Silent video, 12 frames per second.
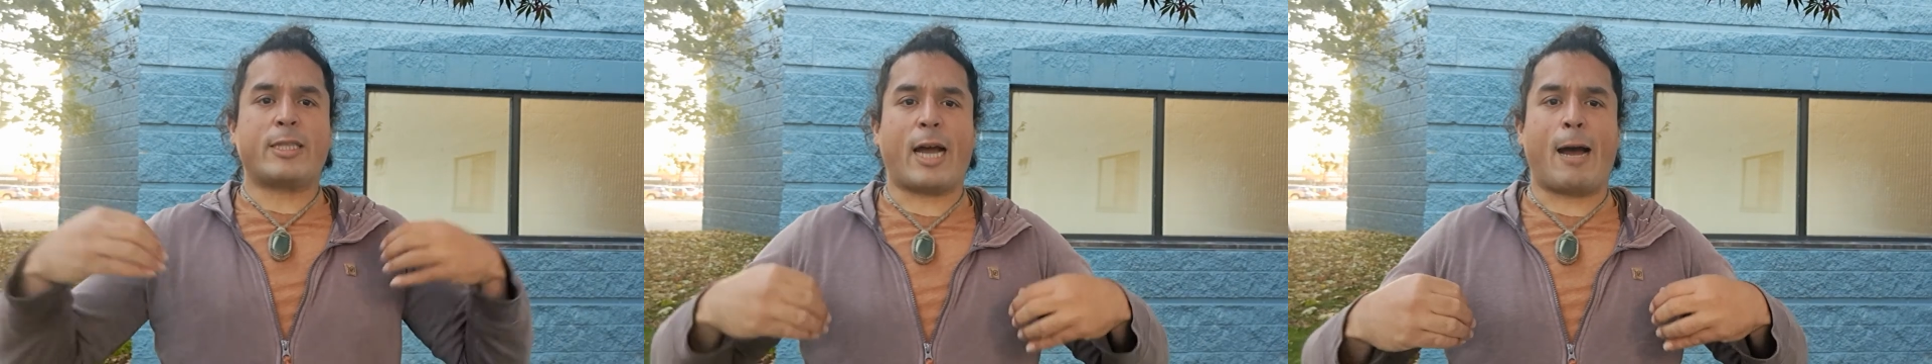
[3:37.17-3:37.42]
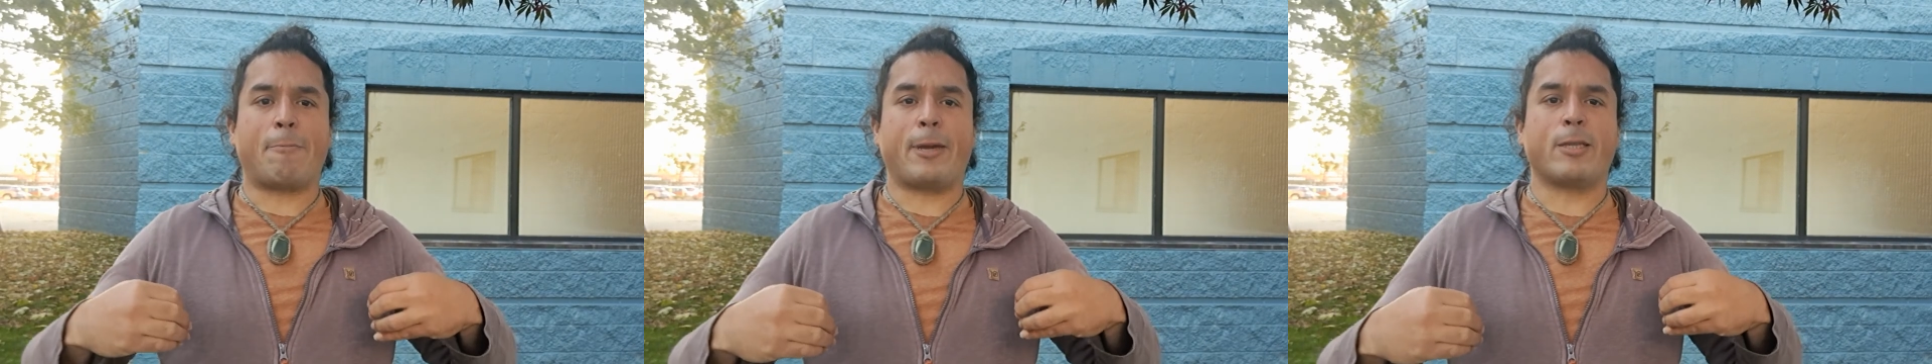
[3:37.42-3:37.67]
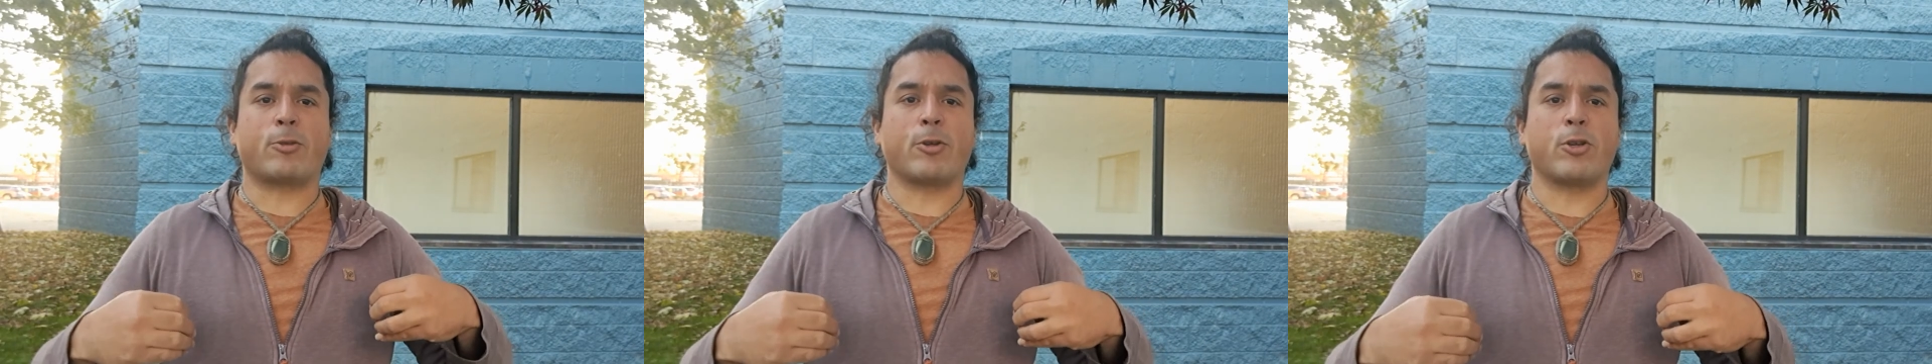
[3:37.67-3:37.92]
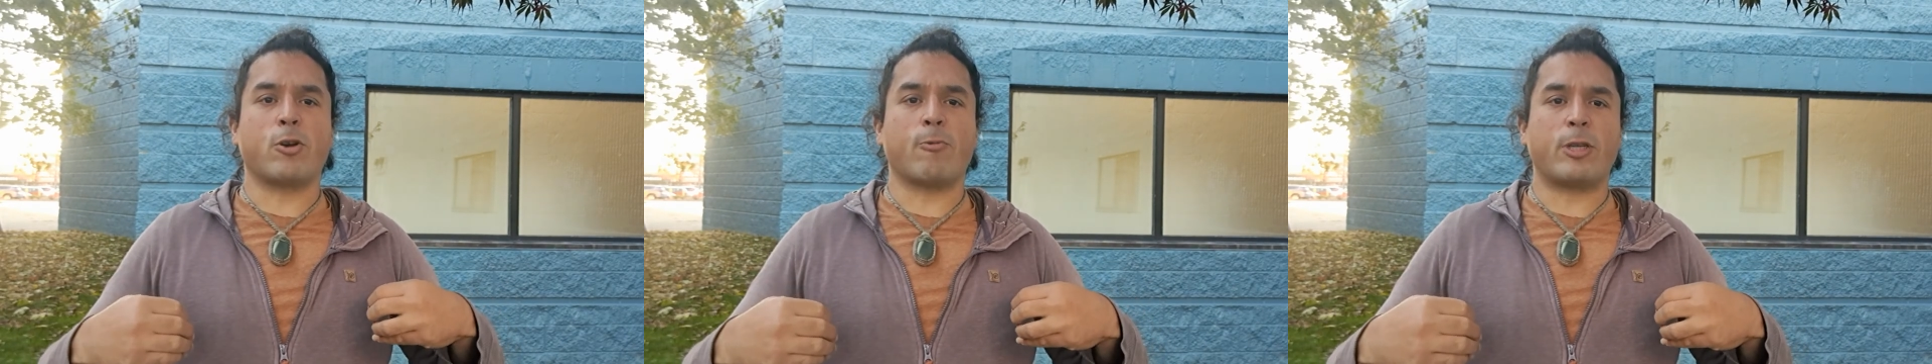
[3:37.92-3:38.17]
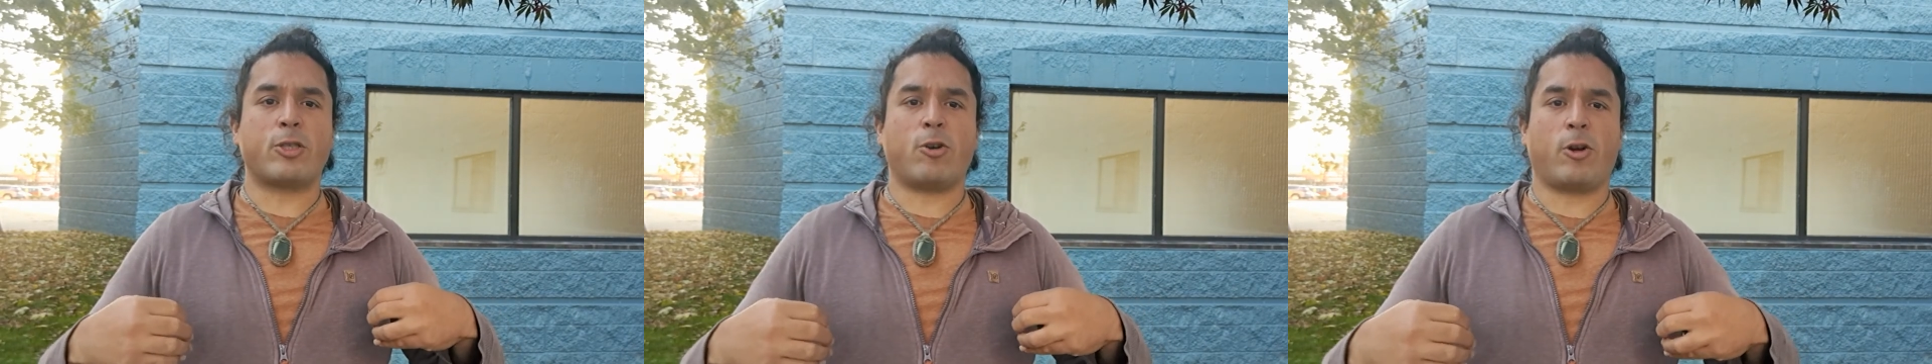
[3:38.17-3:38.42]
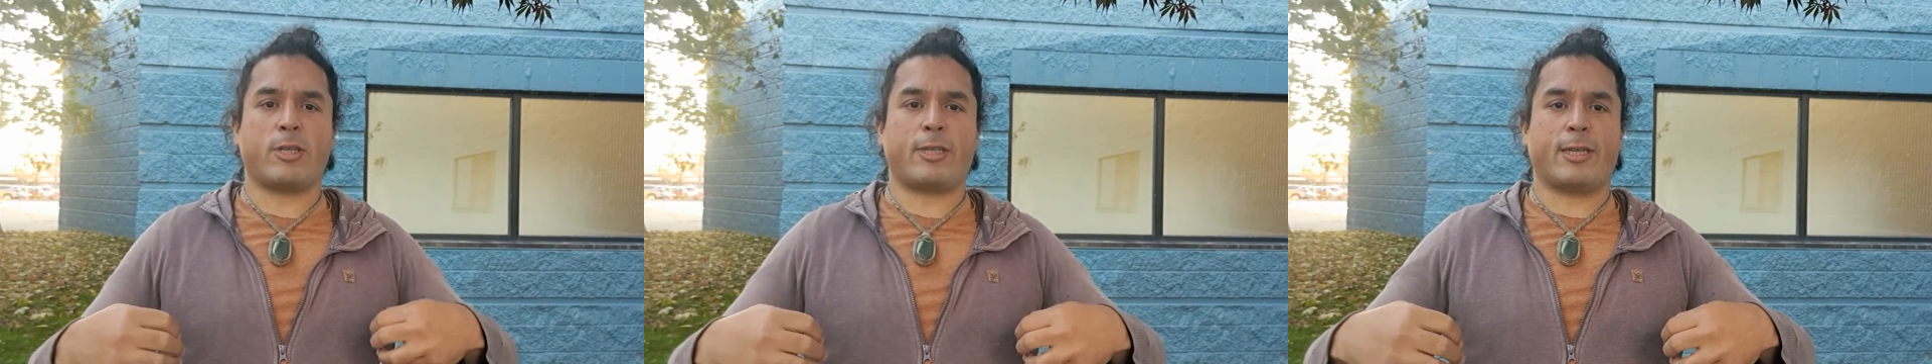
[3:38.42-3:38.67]
tap into your
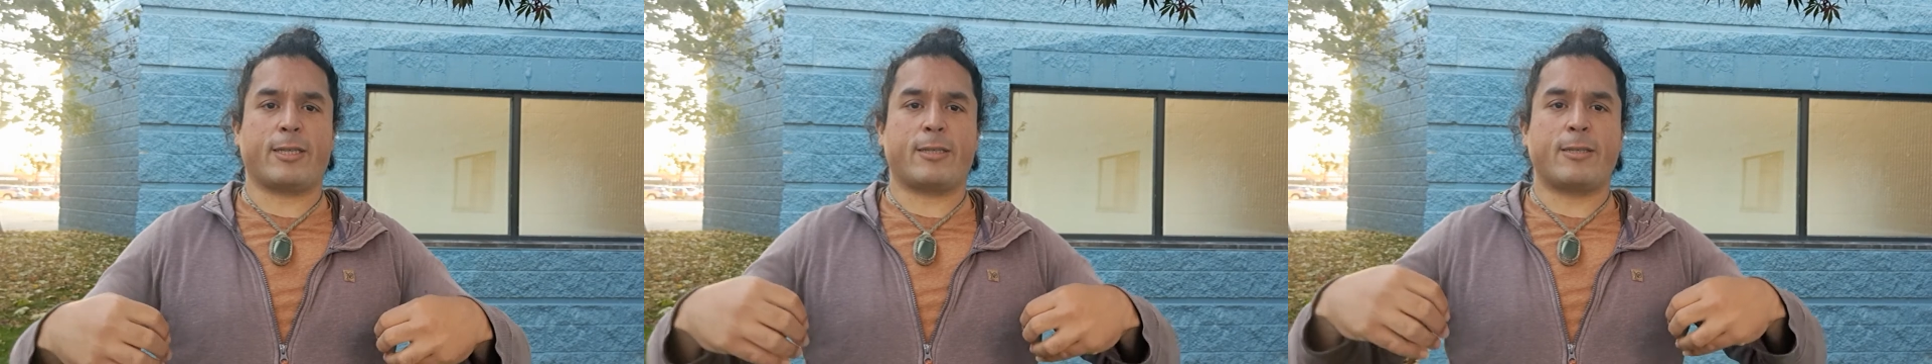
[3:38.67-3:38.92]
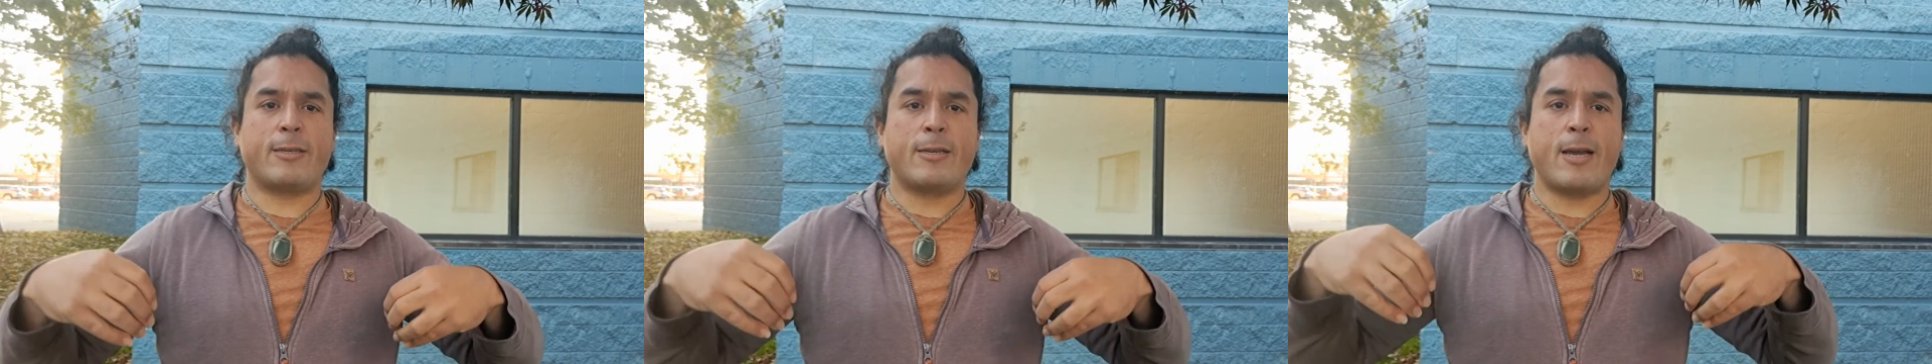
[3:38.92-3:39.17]
resources